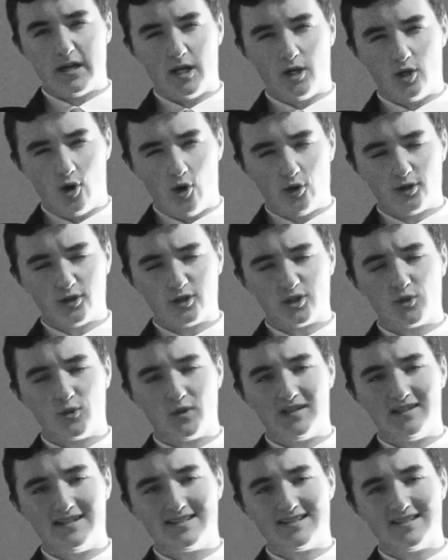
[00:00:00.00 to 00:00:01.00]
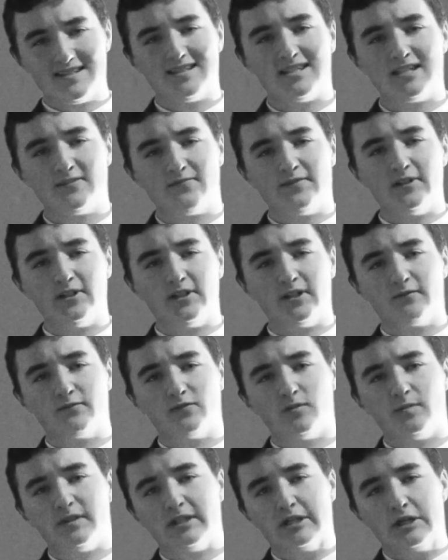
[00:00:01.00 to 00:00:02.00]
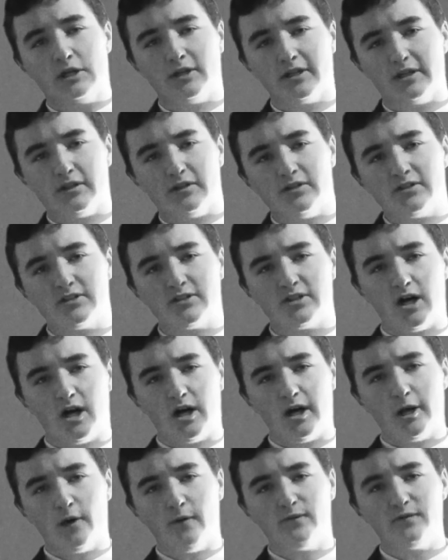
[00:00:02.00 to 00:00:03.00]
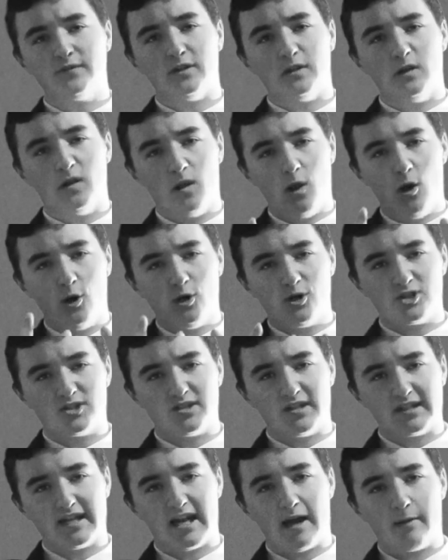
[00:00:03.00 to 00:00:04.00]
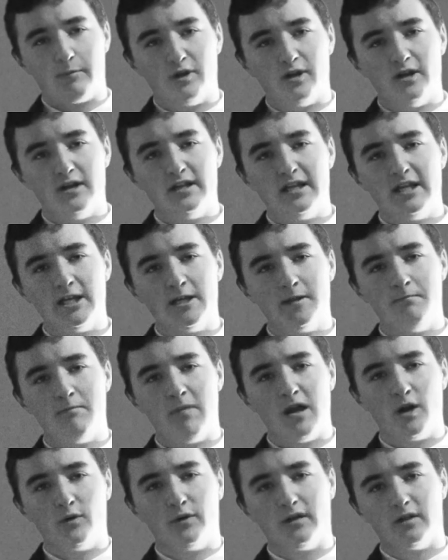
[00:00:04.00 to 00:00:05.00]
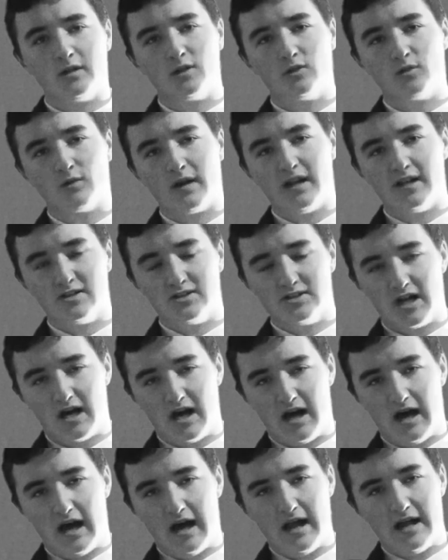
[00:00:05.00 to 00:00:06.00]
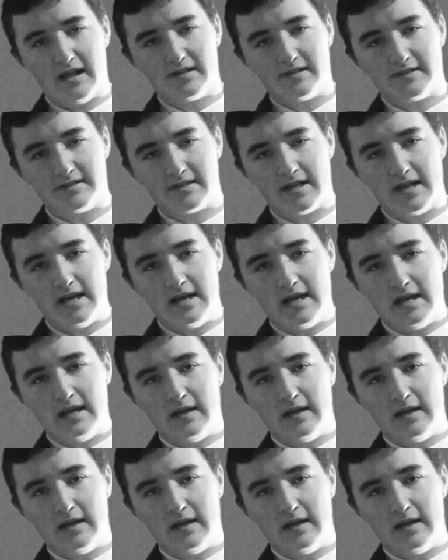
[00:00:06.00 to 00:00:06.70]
In order to elicit this feeling from the audience, I often lodge the camera in Marion Crane's eyes,